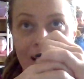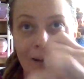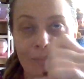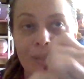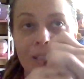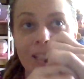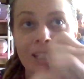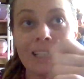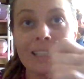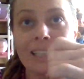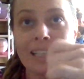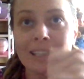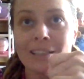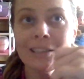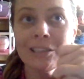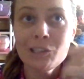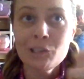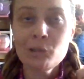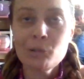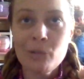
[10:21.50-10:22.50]
i'm seeing like
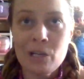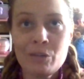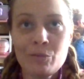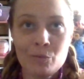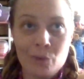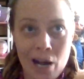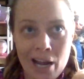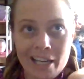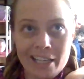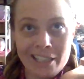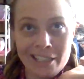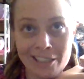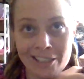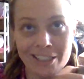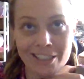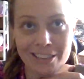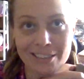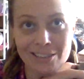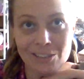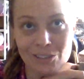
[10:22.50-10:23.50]
little red riding
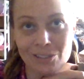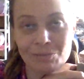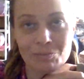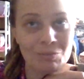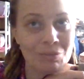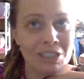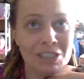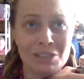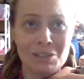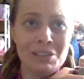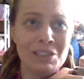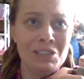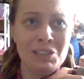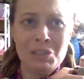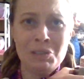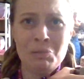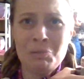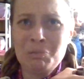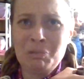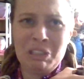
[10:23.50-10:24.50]
hood this this
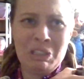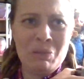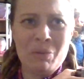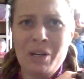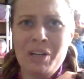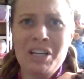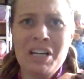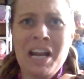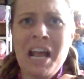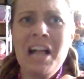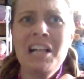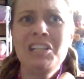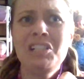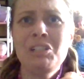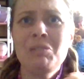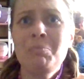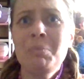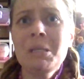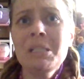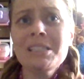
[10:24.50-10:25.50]
is a really weird
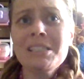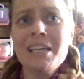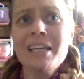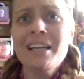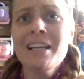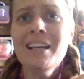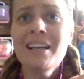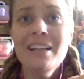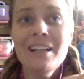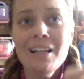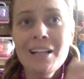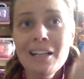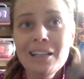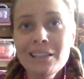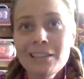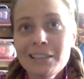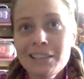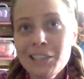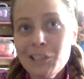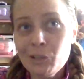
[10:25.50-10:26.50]
analogy but it's like
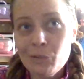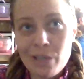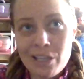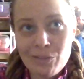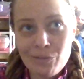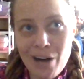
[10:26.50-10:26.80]
little red